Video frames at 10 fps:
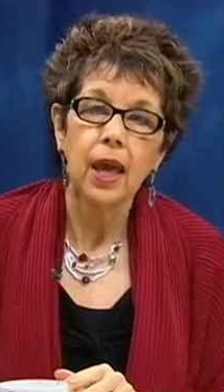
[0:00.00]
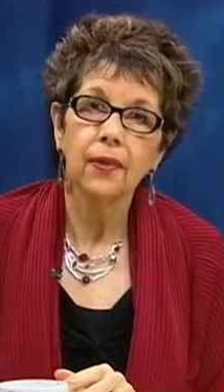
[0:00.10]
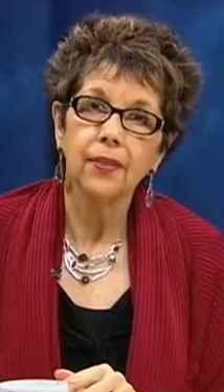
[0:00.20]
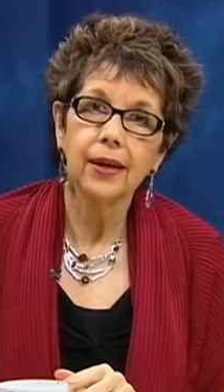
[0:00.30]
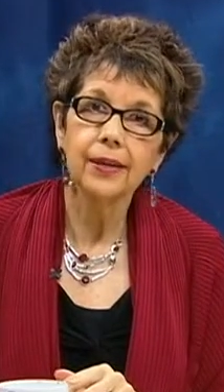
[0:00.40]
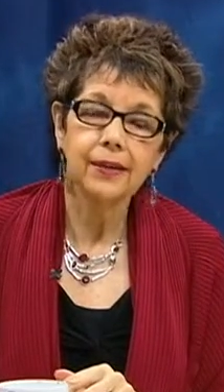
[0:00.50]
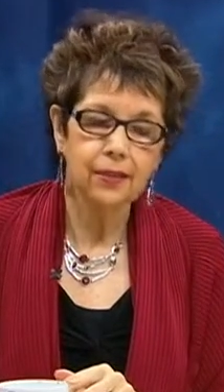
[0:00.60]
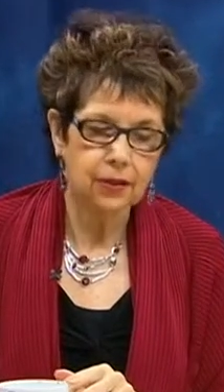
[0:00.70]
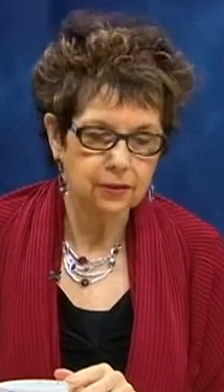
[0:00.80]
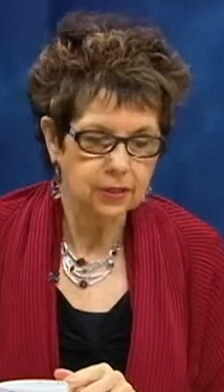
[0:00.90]
And then
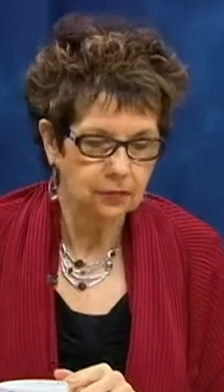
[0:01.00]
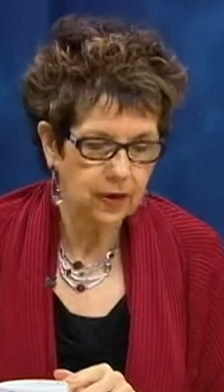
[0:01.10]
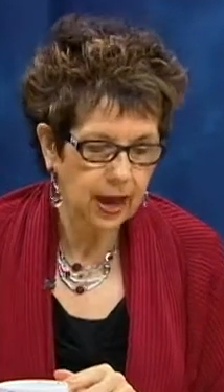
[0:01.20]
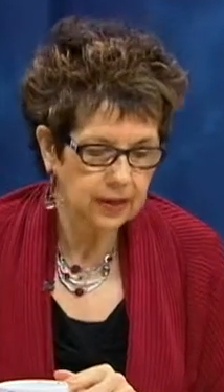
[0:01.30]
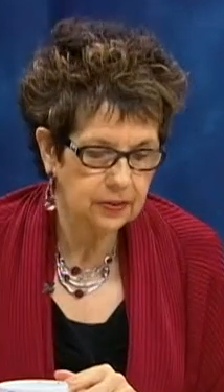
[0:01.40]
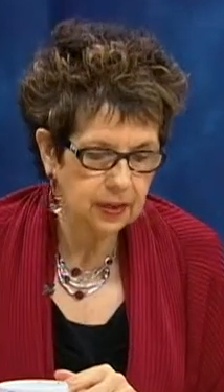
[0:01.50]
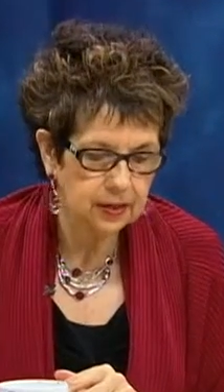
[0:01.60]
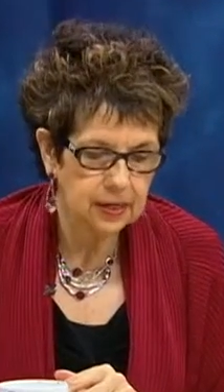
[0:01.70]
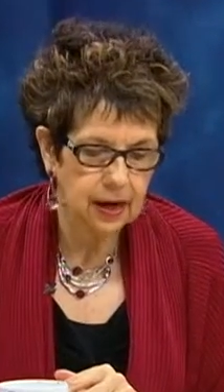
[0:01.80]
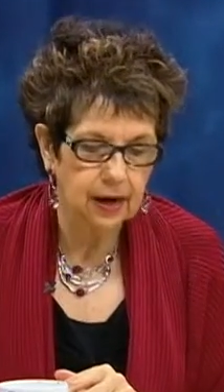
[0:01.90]
there's the fact
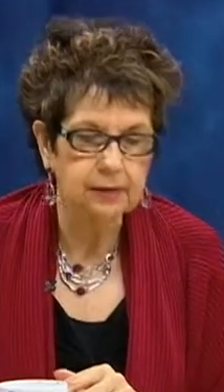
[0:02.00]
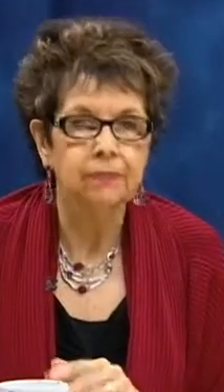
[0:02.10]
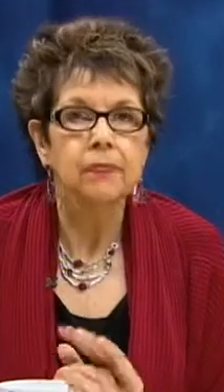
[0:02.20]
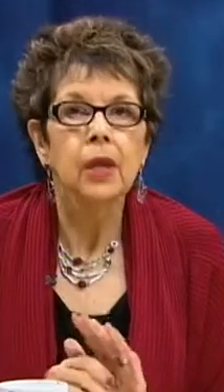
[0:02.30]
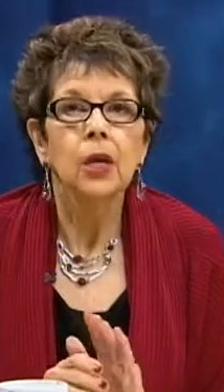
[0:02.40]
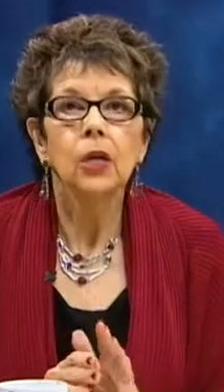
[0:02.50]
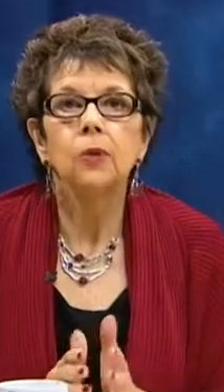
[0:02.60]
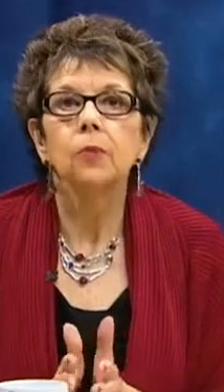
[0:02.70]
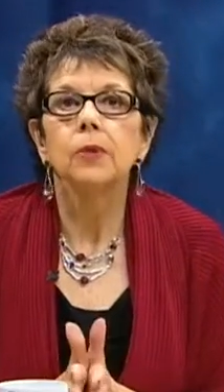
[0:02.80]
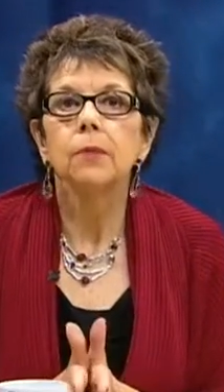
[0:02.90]
that
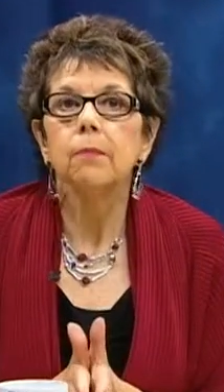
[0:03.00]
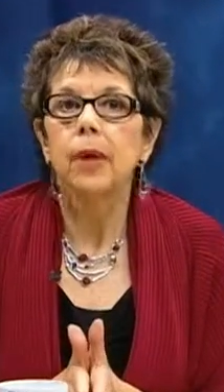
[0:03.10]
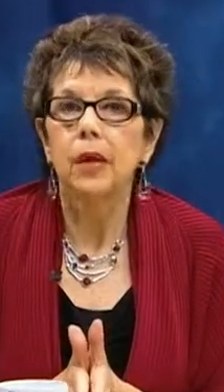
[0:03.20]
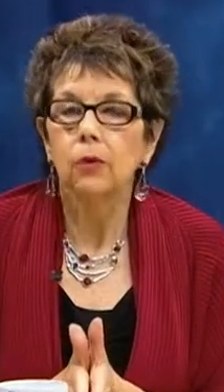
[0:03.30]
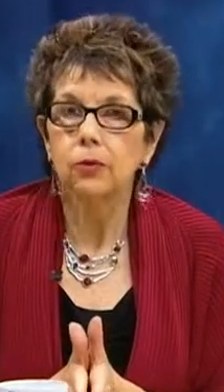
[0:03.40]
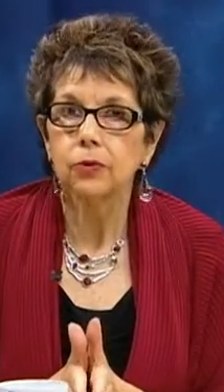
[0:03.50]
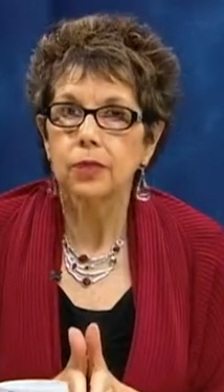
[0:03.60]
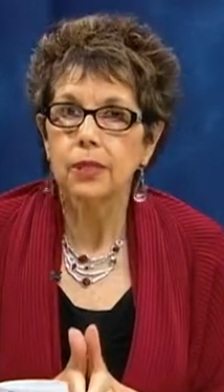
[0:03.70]
many older